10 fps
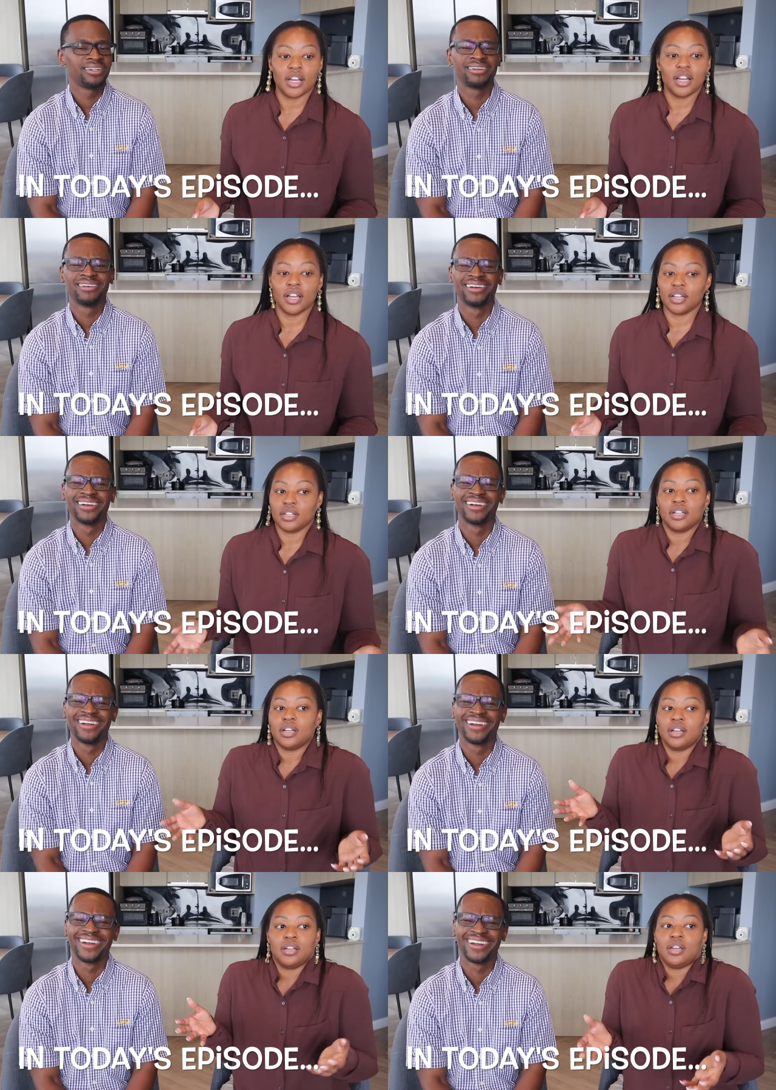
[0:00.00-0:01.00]

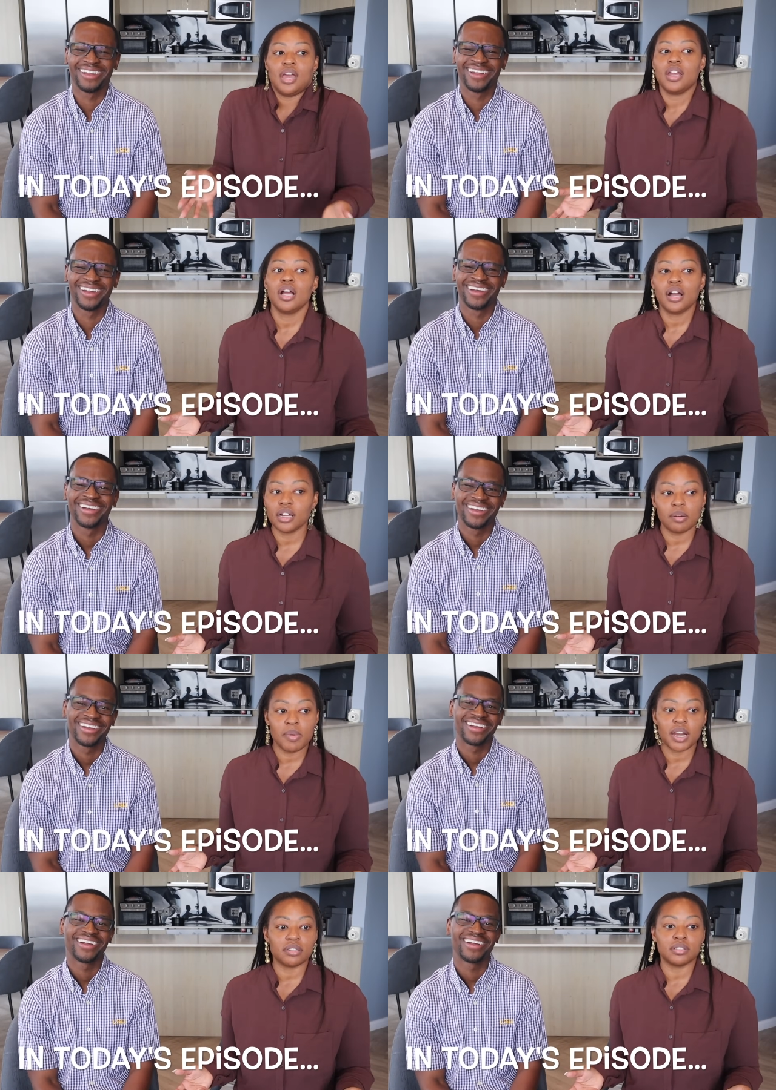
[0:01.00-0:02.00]
Speaker 1: and a hunk of
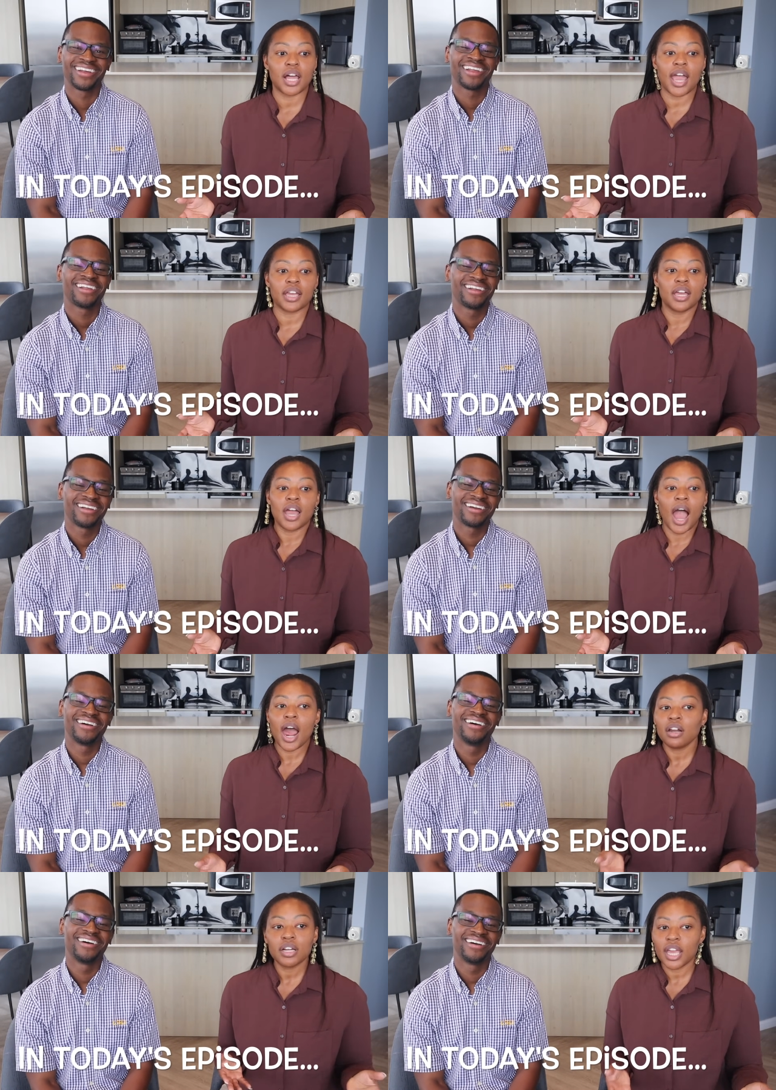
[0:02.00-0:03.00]
metal. Like, I
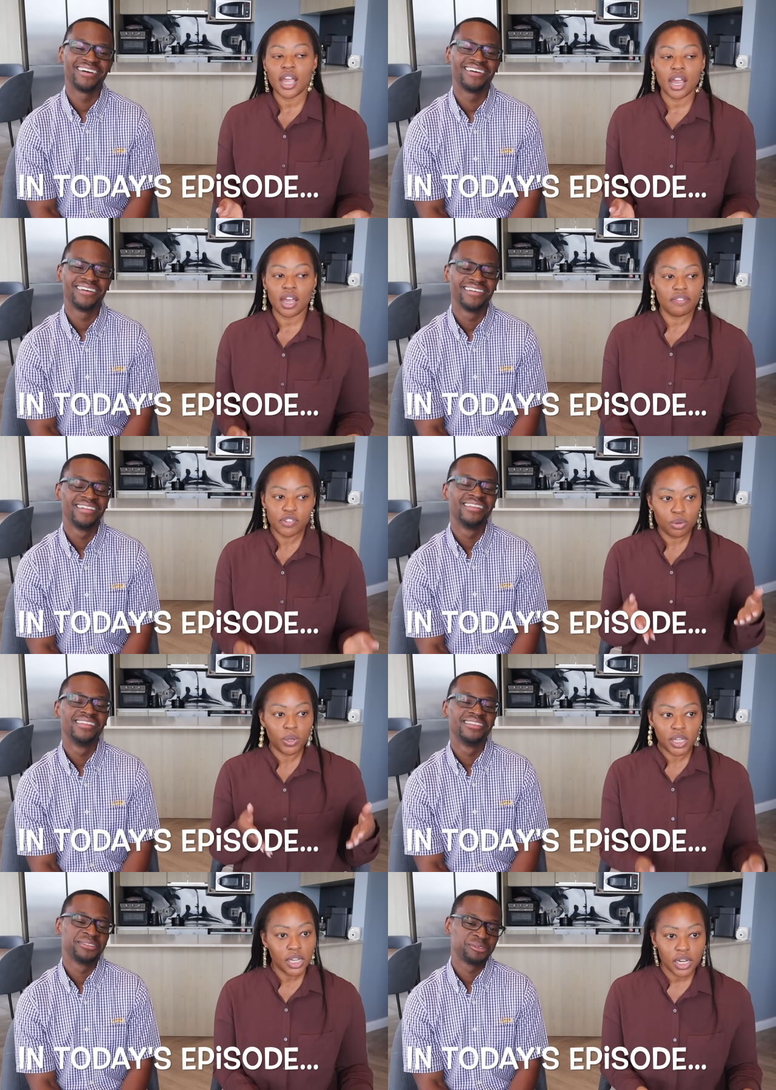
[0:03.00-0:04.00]
don't care if you
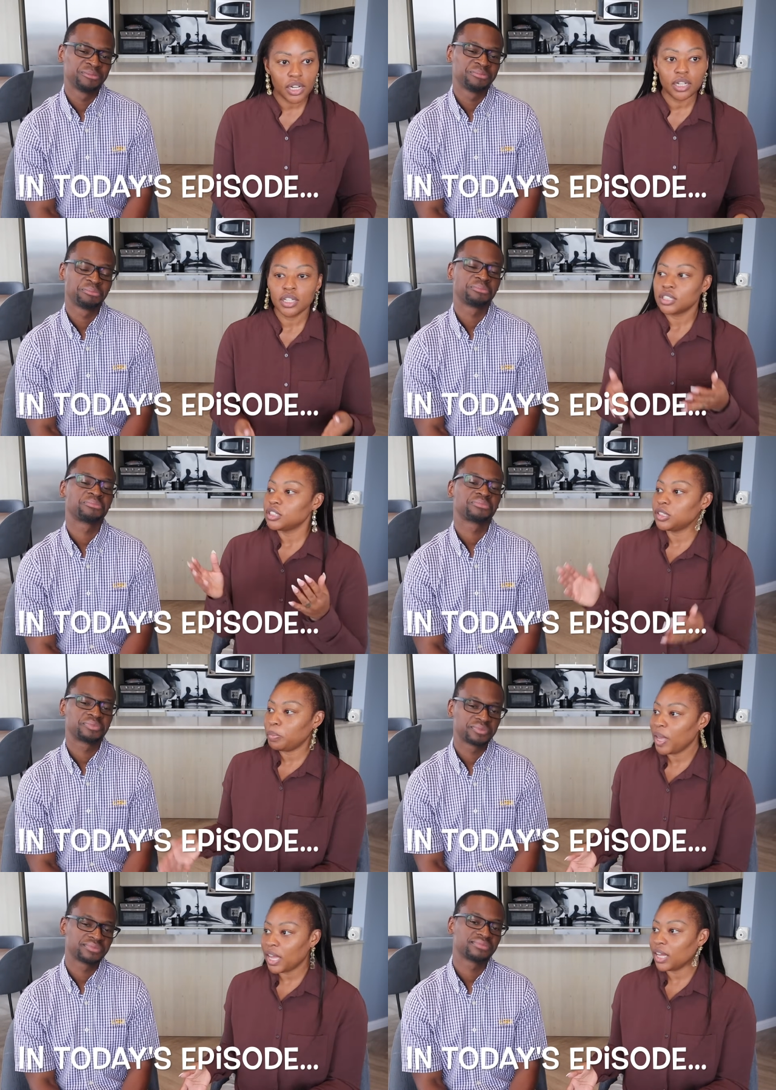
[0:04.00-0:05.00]
here,
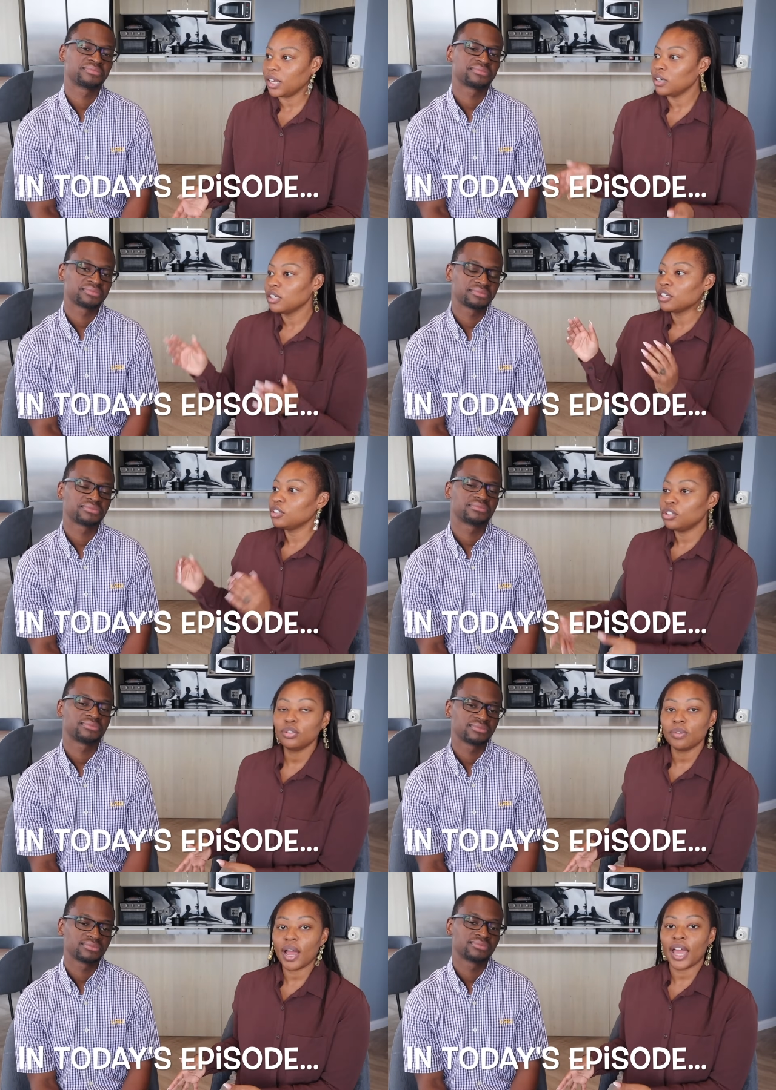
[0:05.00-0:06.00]
Japan,
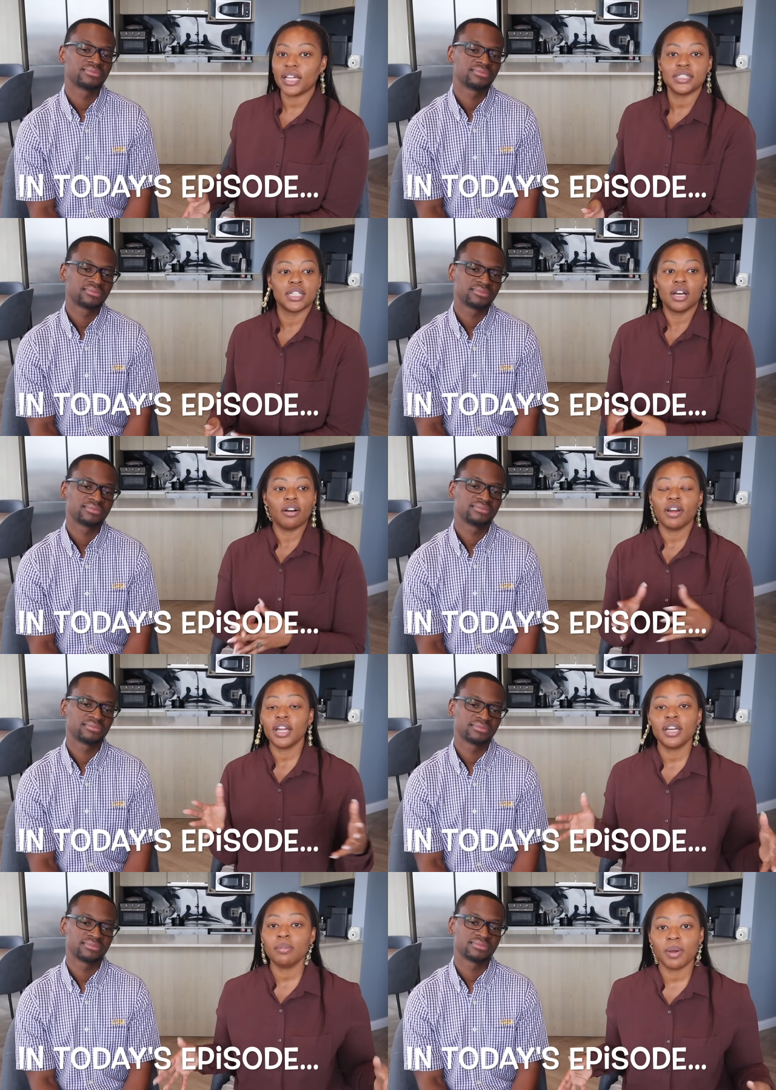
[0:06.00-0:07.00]
US, or
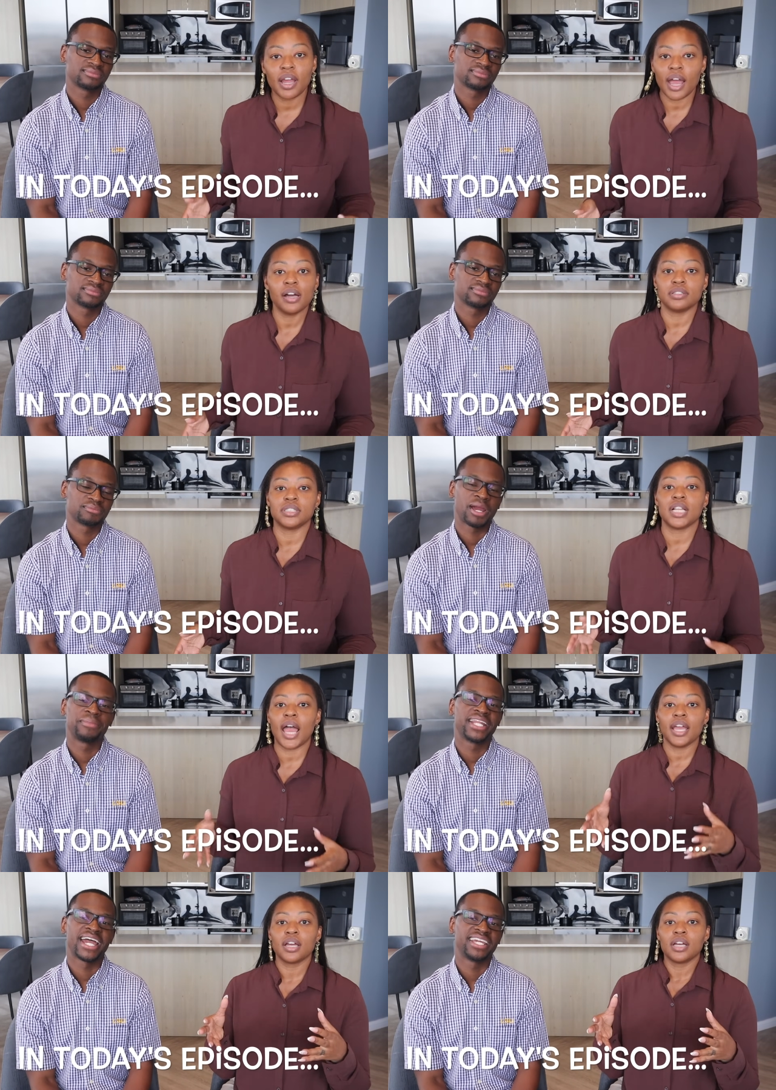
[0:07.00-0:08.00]
anywhere else. Probably
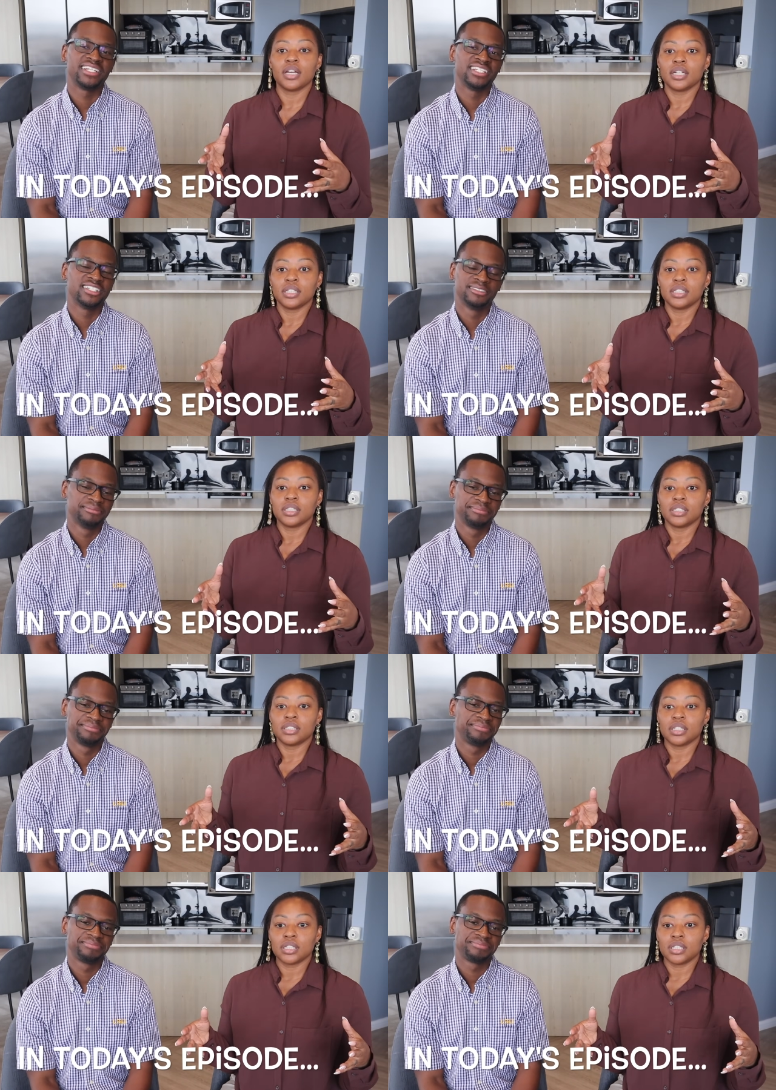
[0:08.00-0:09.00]
like, not India.
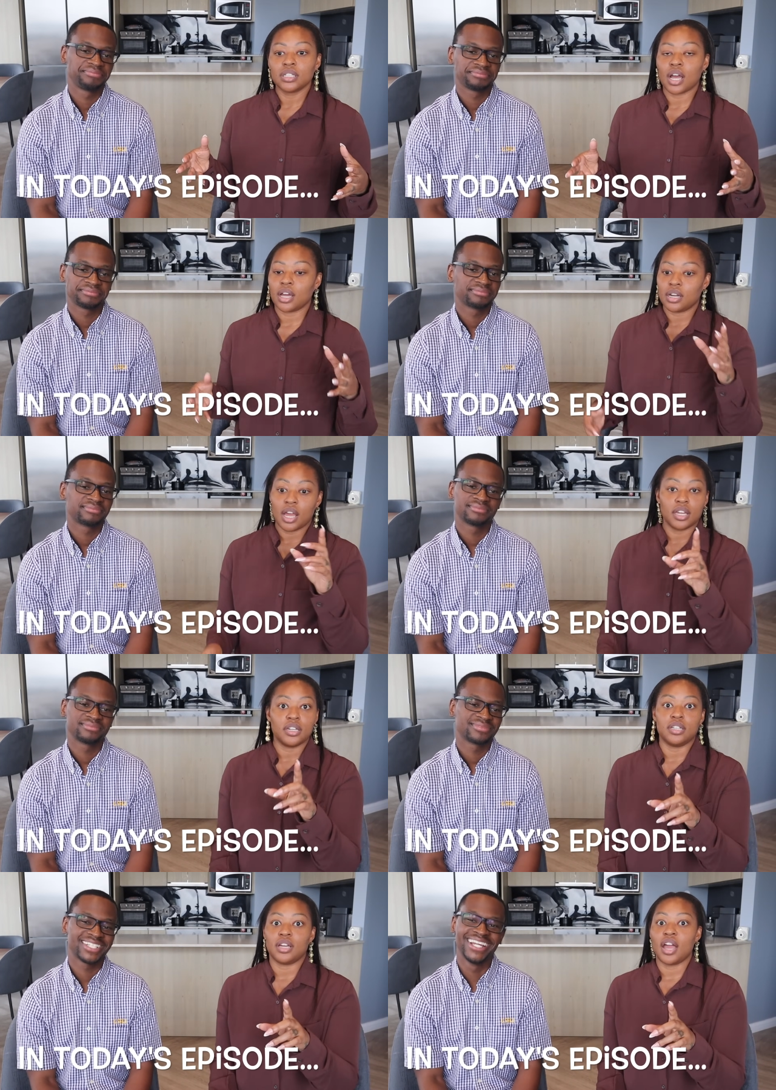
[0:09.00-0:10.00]
Nah, not
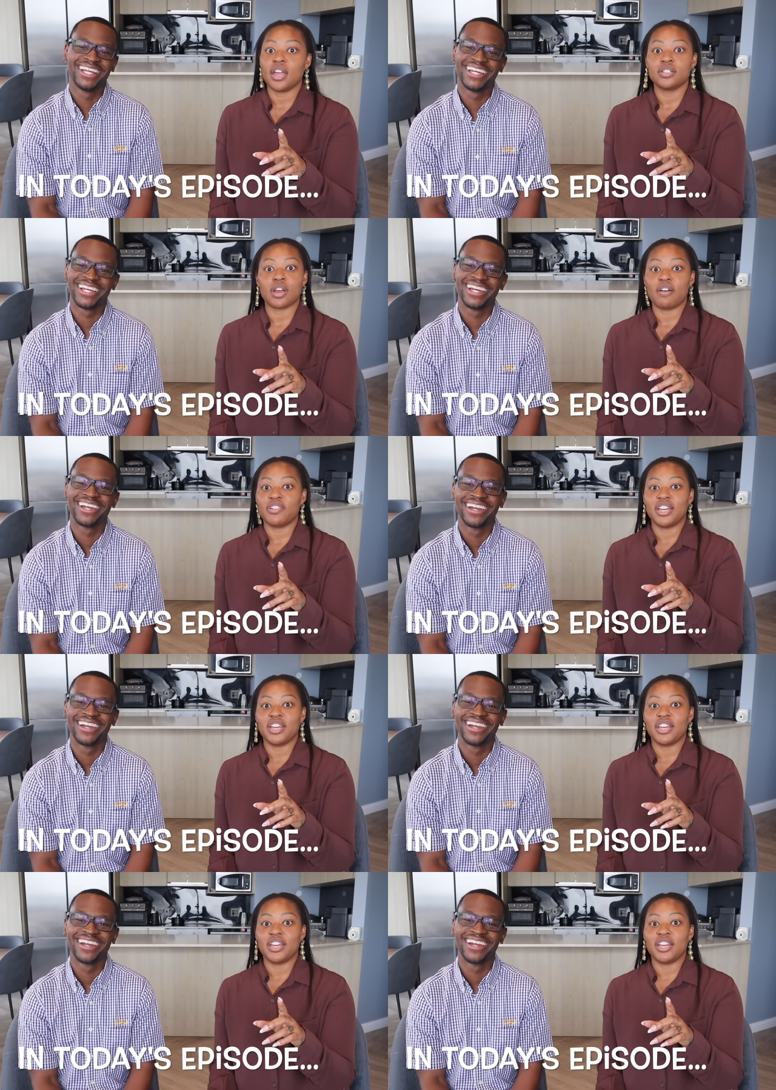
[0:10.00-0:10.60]
India. I ain't driving